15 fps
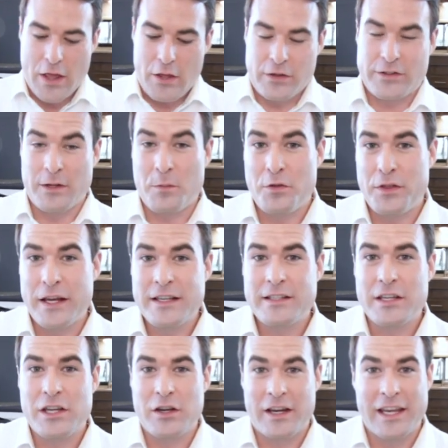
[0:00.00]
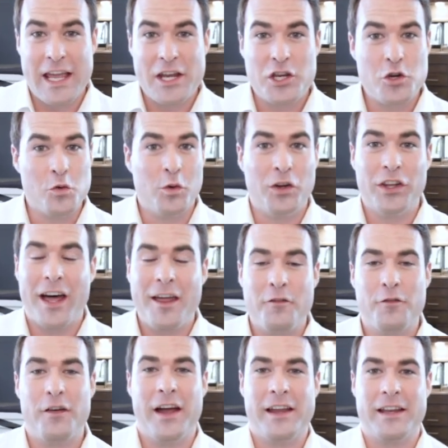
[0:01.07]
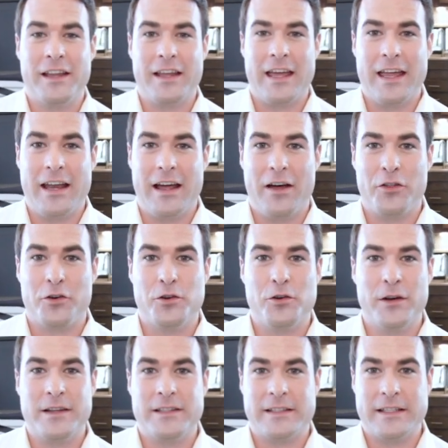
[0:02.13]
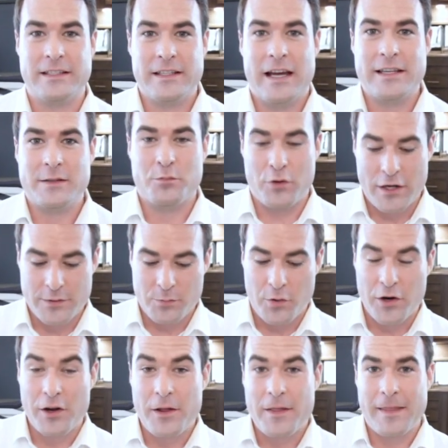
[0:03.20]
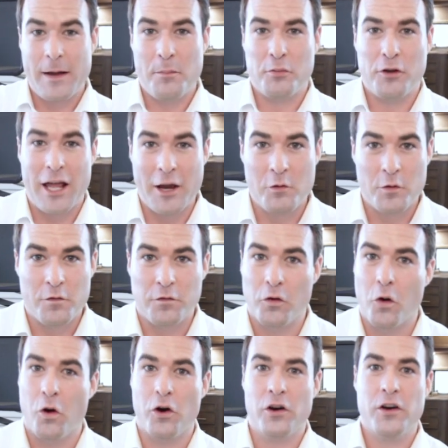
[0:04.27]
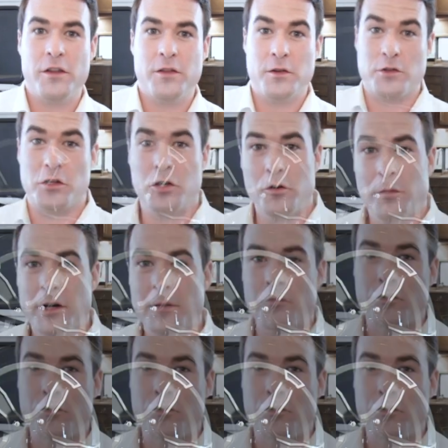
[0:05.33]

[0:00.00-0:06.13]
Some things that, you, again, you will not find at other units at this size and price point, that plywood floor, those aluminum